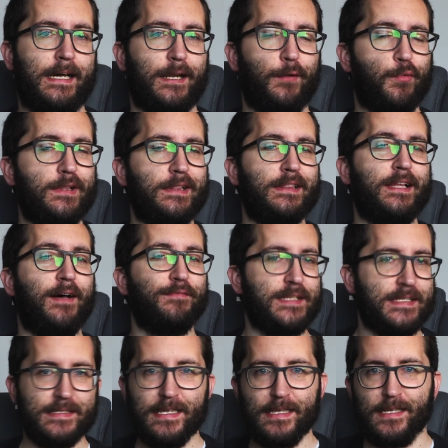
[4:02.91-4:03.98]
and I would love
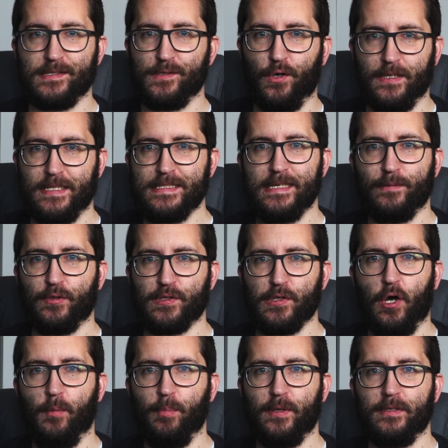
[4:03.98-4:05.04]
to see this on a
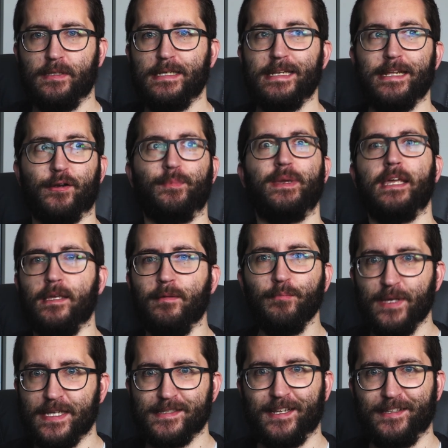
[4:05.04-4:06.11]
tabletop near me,
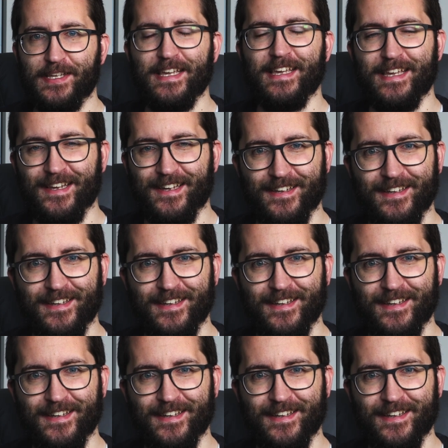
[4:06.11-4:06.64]
basically.